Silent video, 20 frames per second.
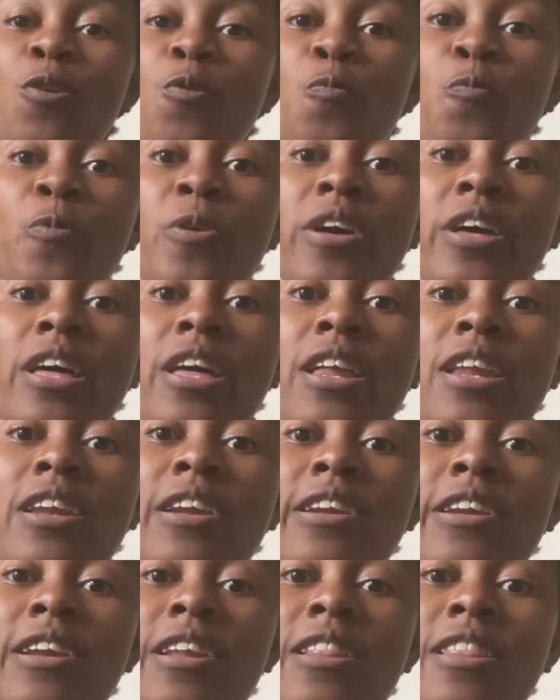
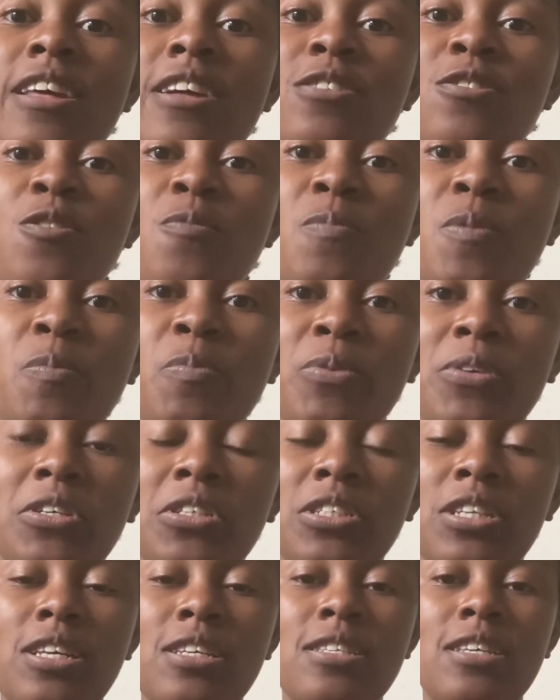When they told me to push,
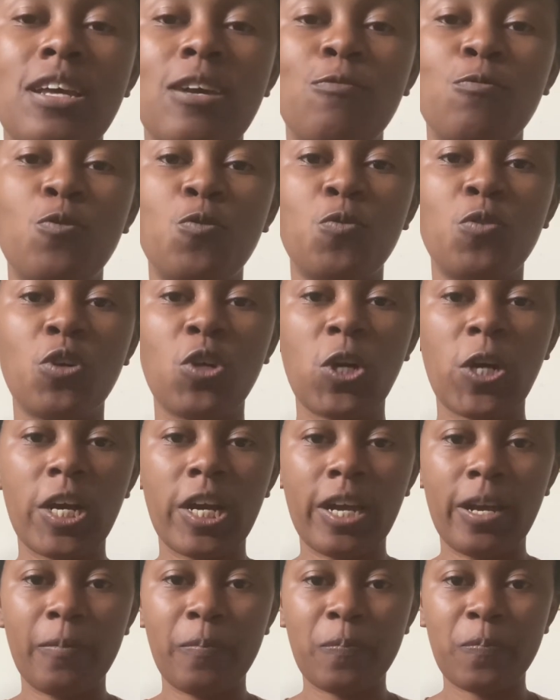they said I was doing
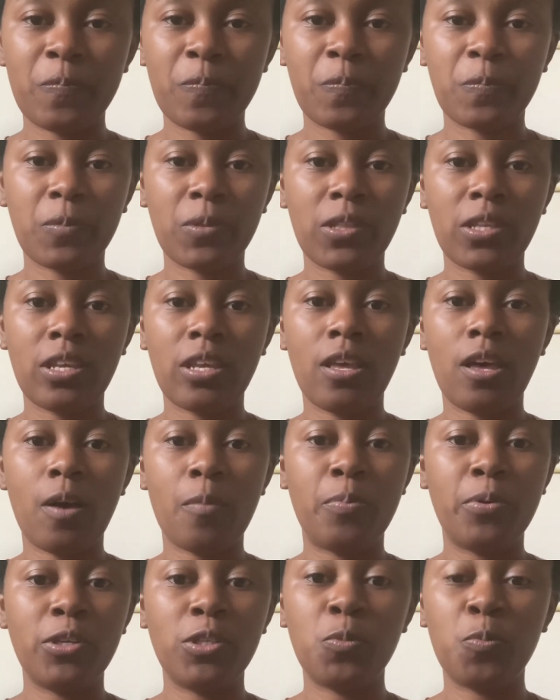great. I
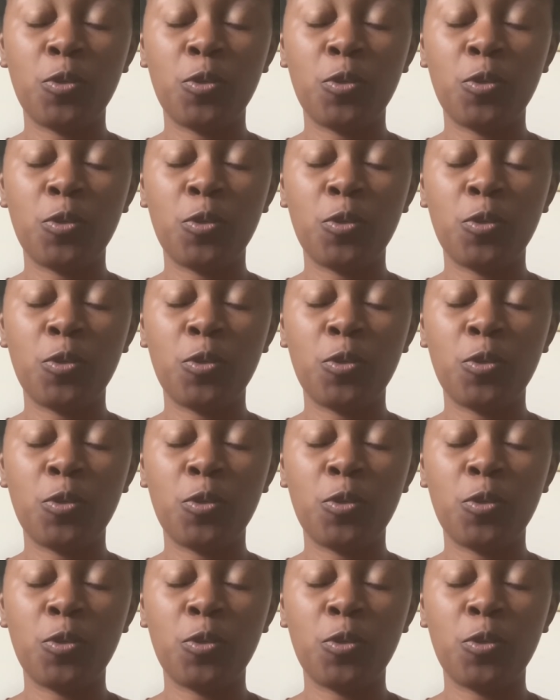pushed.